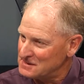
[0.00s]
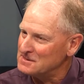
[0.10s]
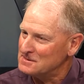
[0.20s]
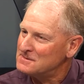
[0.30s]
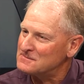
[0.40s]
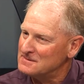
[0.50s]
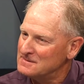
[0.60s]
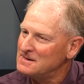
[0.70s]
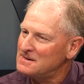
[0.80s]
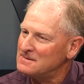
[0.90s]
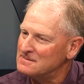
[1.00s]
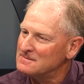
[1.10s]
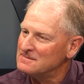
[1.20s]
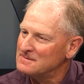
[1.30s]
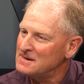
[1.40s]
I think it is, yeah.
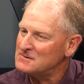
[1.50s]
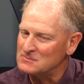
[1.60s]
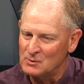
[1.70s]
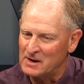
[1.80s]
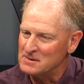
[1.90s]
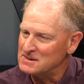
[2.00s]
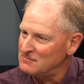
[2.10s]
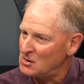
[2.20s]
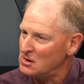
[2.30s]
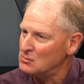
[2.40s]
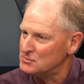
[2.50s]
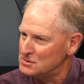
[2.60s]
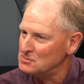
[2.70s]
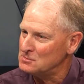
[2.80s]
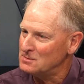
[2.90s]
Yes, we're going to have a whole
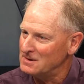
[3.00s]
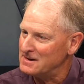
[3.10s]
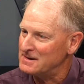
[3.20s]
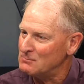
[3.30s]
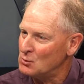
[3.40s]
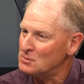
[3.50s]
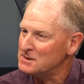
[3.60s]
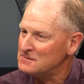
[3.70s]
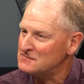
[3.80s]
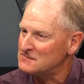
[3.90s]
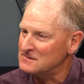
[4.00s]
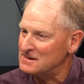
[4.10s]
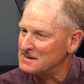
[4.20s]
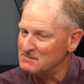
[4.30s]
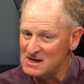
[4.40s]
new audience.
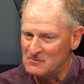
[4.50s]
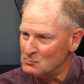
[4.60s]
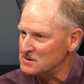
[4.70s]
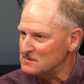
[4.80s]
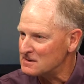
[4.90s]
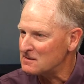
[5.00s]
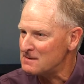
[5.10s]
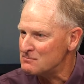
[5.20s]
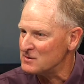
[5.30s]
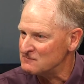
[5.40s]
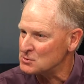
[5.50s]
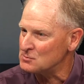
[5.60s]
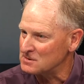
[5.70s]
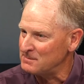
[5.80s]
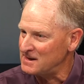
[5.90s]
Even within the club, we've
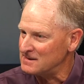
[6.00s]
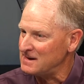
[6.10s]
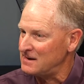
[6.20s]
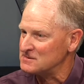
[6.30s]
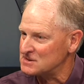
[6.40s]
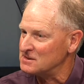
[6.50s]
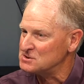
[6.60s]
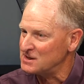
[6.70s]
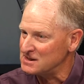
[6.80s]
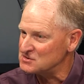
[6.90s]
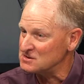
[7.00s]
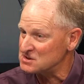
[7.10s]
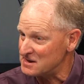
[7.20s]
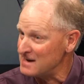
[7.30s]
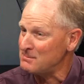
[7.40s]
talked about how it's going to change the
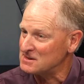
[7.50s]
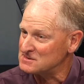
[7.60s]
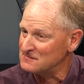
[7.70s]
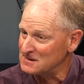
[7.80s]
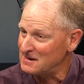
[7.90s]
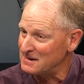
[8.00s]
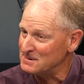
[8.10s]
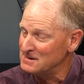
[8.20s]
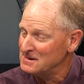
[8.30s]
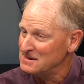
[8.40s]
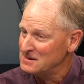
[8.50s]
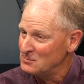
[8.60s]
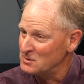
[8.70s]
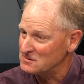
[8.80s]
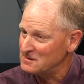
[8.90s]
dynamics of the club
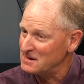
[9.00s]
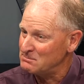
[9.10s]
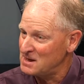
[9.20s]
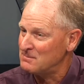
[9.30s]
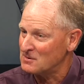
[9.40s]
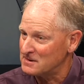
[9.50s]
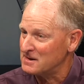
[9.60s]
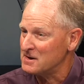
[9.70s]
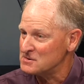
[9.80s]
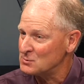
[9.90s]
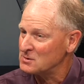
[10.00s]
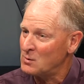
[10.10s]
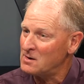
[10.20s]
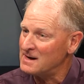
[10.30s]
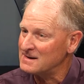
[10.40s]
with people that are going to
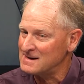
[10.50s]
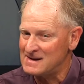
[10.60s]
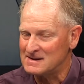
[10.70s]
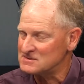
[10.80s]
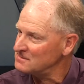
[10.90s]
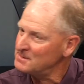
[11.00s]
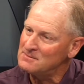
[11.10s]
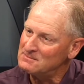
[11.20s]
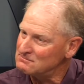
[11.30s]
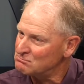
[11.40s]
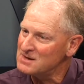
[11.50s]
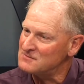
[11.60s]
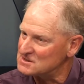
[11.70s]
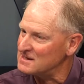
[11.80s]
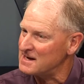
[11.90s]
acquire cars that have been
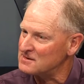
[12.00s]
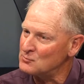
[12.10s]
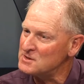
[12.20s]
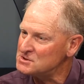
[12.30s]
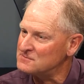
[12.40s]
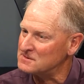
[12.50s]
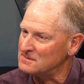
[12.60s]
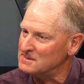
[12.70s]
previously out of reach for